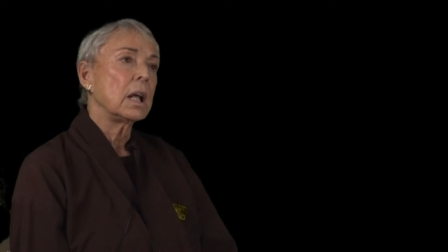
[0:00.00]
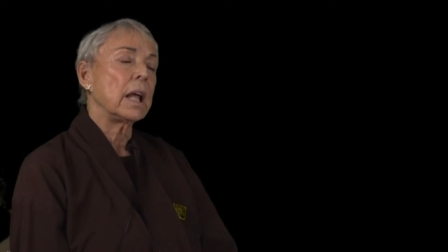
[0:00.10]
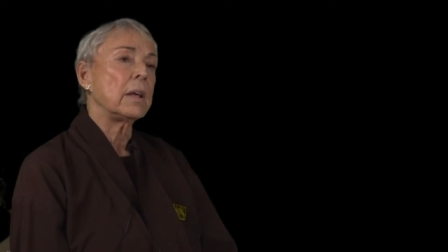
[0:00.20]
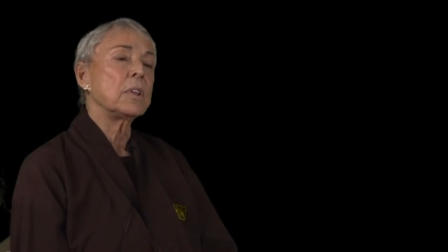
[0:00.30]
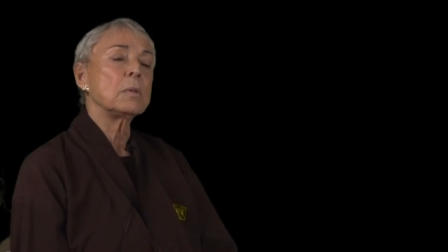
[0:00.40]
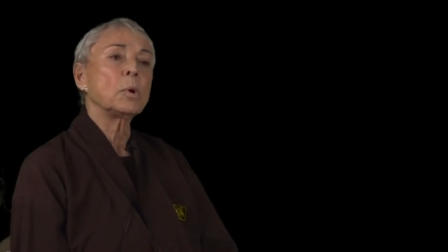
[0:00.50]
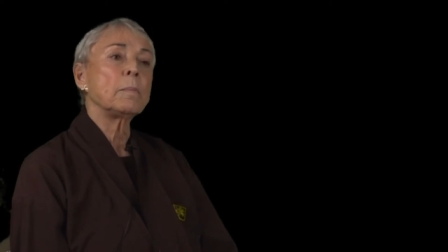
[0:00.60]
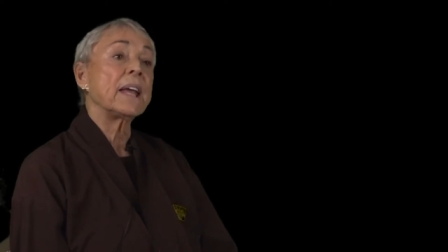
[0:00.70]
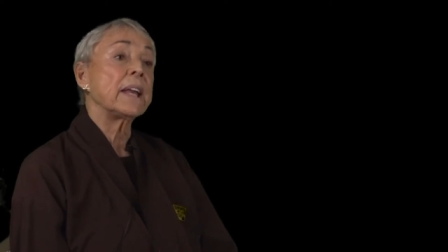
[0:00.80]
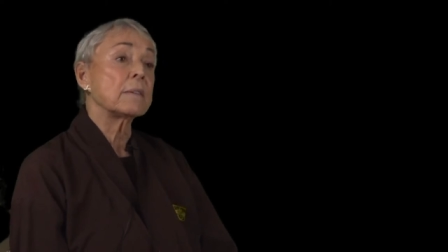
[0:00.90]
And then we
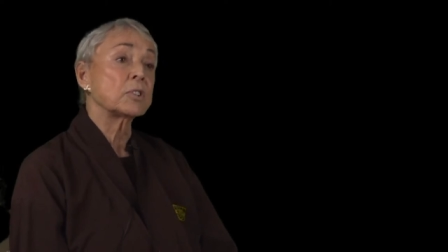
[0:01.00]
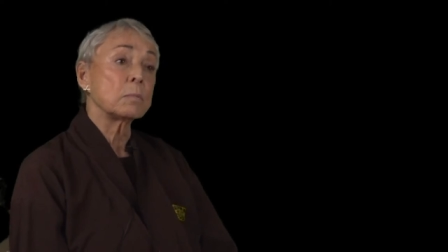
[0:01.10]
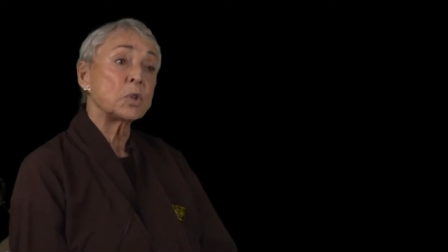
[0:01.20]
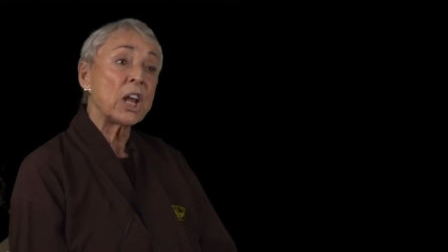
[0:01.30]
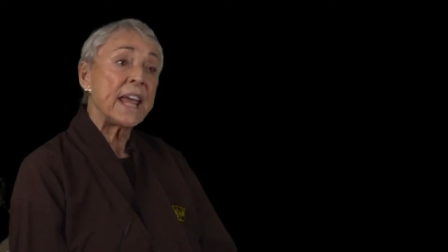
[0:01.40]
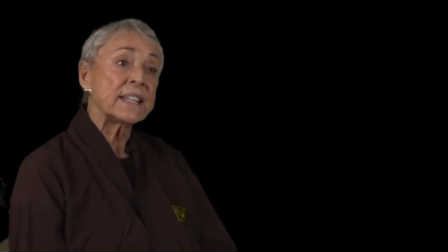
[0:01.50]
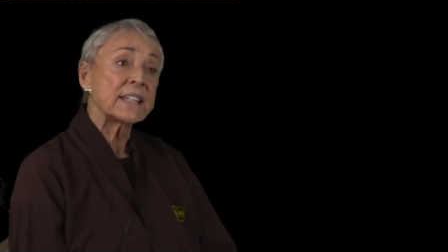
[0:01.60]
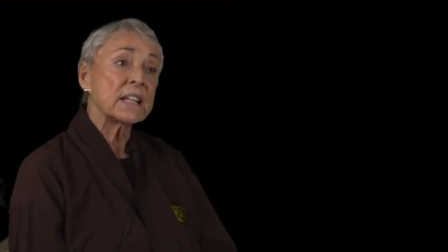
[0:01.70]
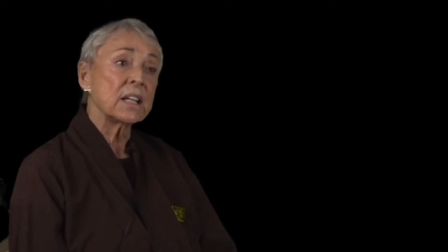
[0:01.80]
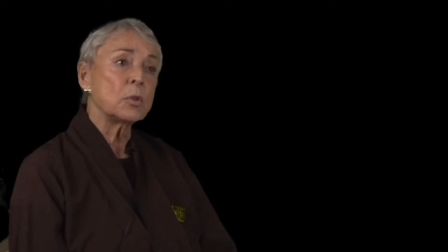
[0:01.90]
might have some
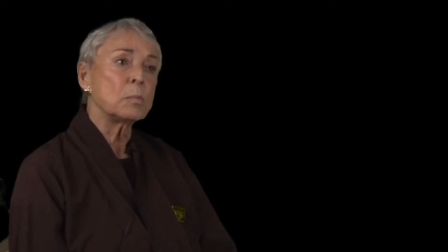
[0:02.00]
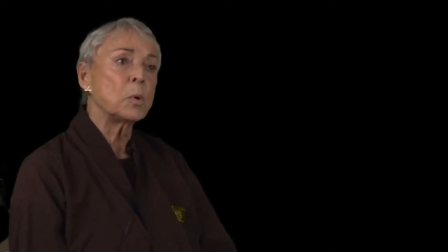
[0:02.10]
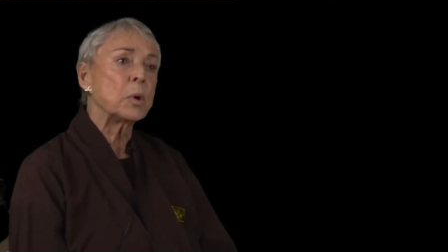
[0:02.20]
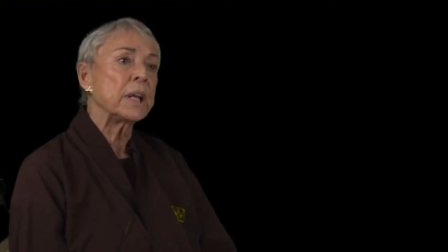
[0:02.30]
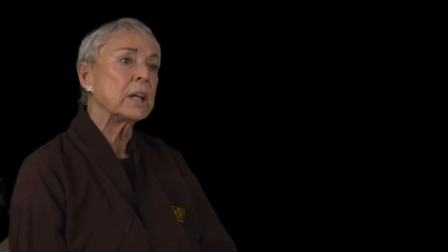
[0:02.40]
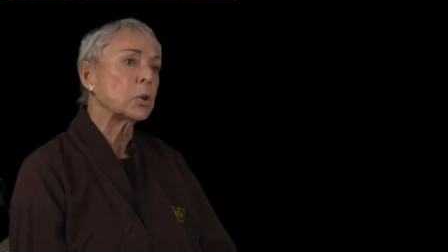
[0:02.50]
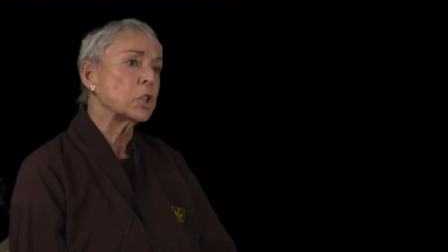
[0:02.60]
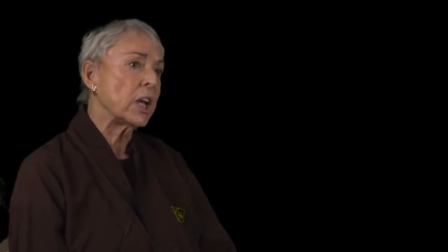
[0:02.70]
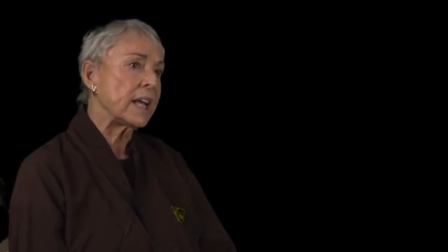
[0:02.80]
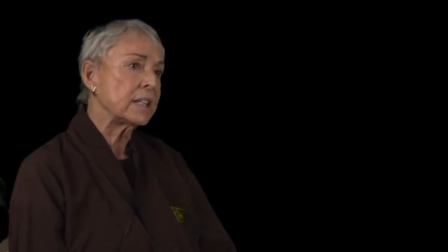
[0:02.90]
chanting in the morning or
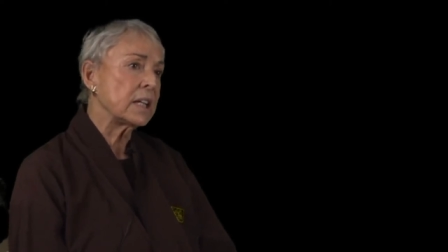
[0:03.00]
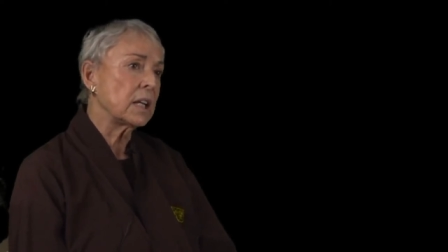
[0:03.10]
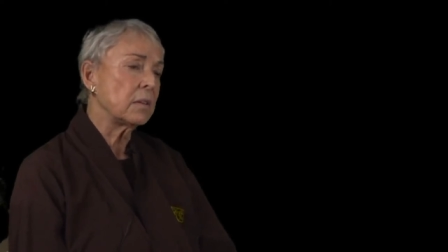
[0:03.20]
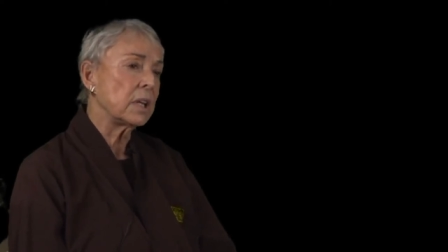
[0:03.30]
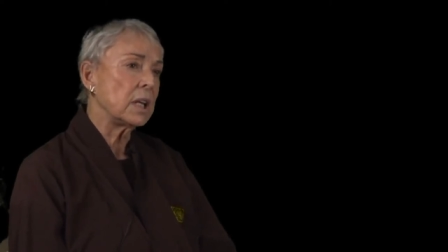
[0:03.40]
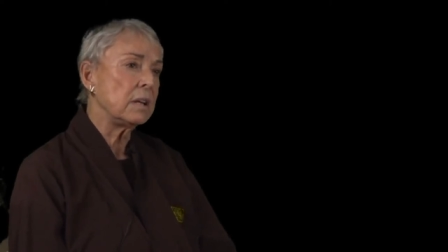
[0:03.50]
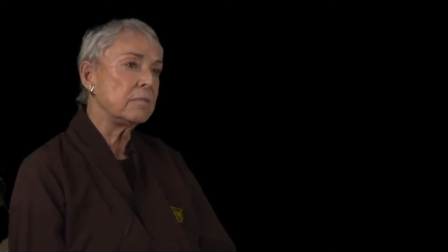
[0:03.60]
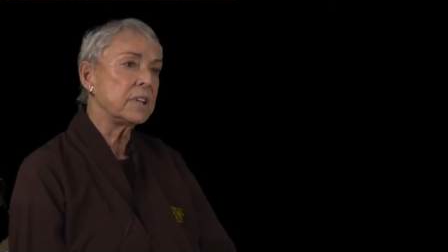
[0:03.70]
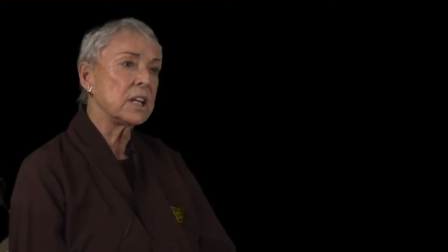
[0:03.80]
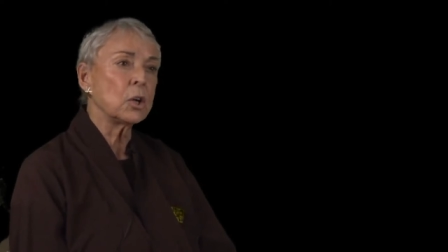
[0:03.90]
chanting in the
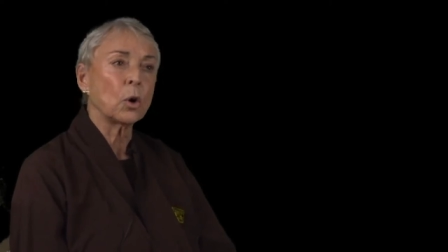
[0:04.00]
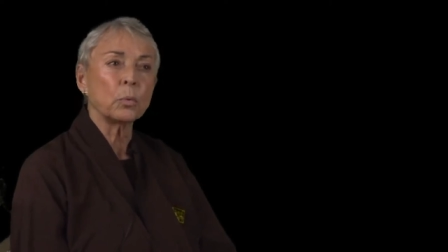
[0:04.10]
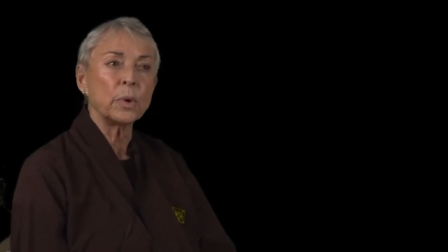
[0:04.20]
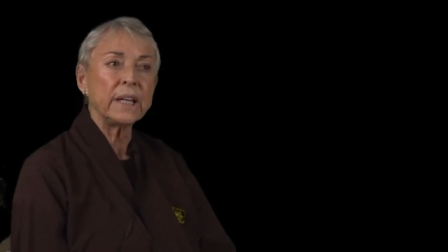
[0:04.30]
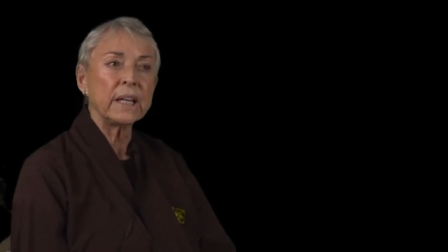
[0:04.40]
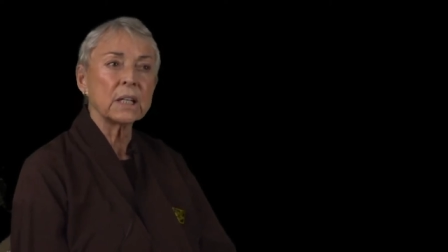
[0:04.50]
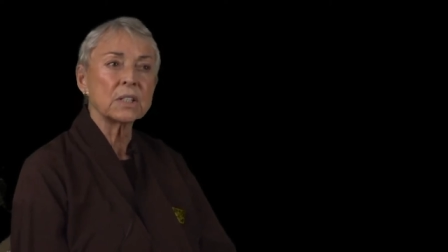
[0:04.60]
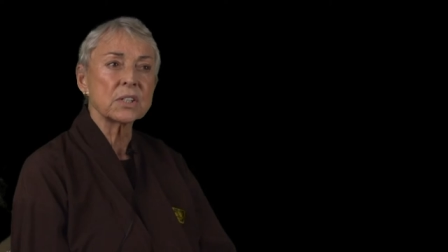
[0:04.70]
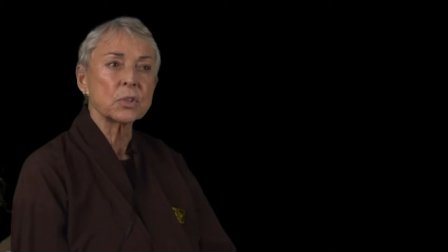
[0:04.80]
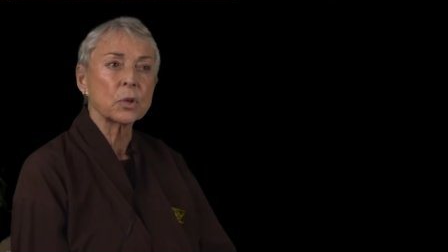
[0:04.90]
evening or reading a
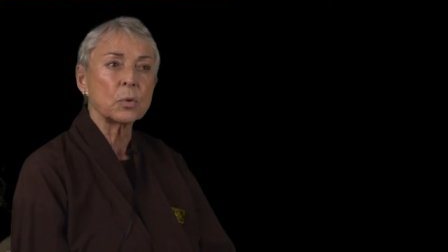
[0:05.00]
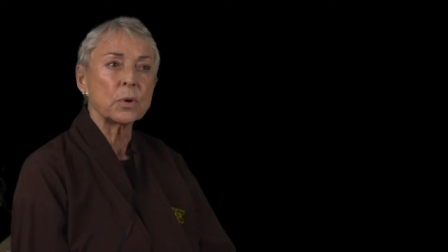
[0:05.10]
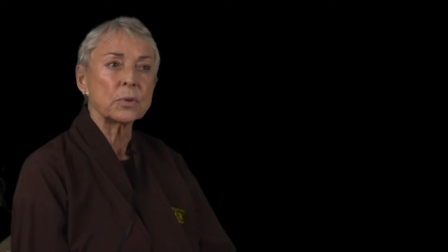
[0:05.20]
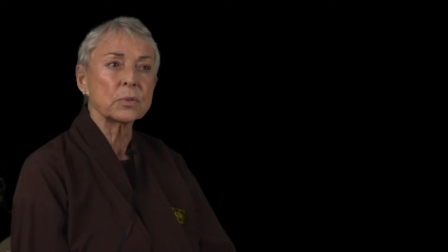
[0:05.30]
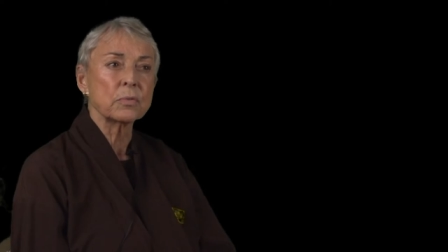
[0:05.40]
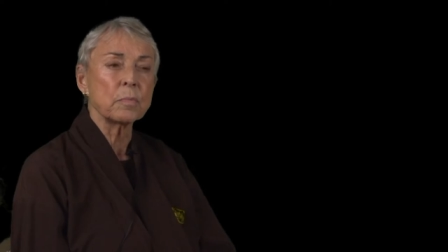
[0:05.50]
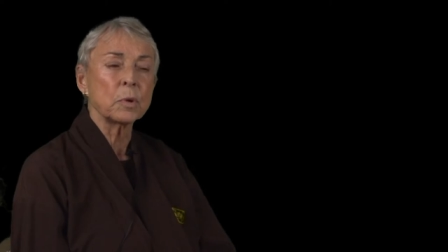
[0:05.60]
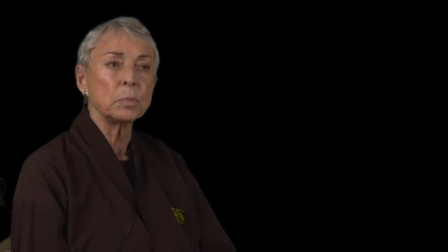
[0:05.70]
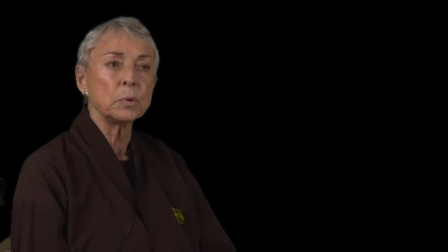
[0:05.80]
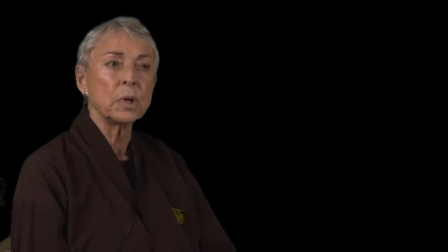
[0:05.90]
discourse from
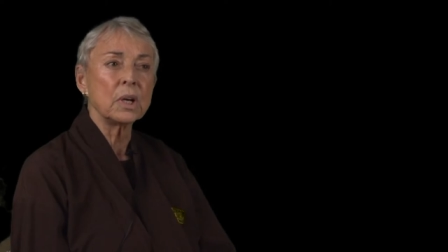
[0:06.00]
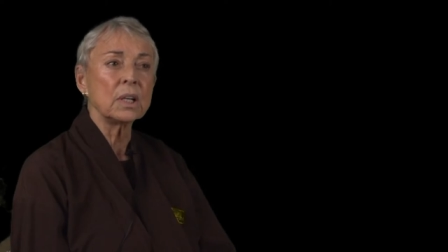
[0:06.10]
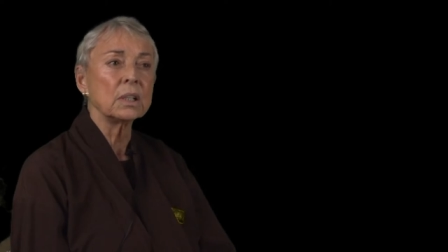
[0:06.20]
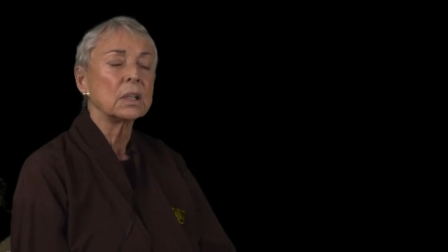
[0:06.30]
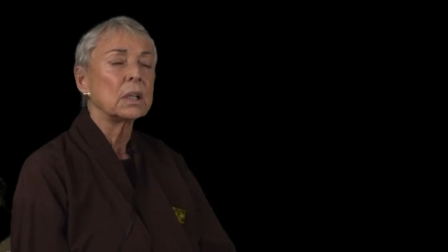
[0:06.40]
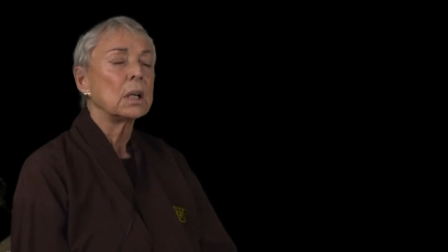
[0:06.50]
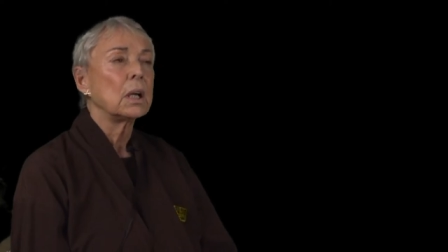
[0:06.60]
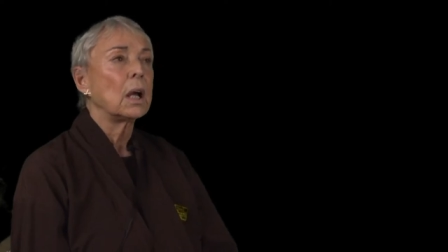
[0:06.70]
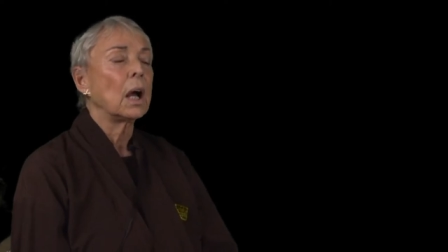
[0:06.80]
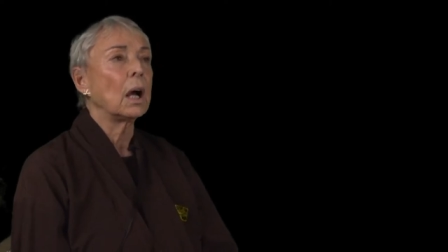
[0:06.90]
the Buddha.
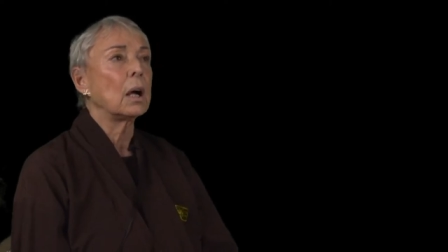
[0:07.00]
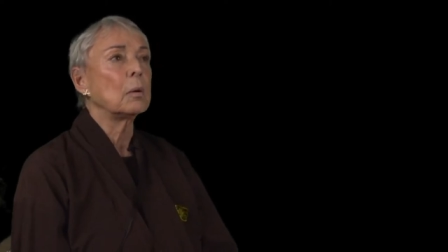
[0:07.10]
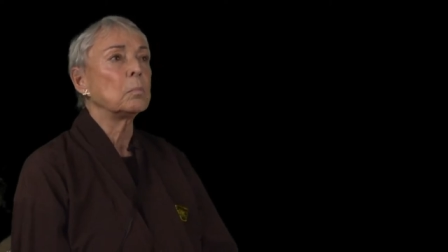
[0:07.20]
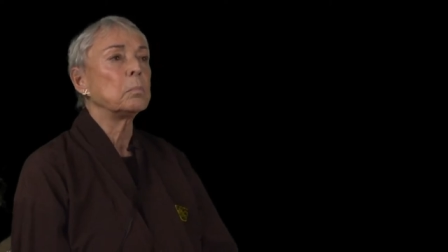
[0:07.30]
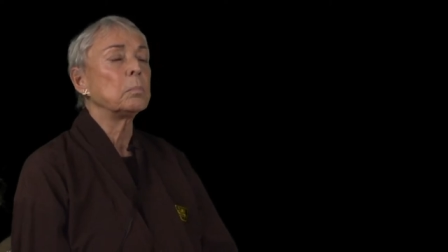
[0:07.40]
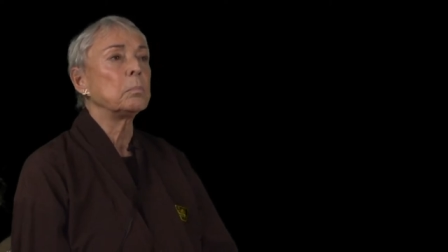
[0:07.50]
Um,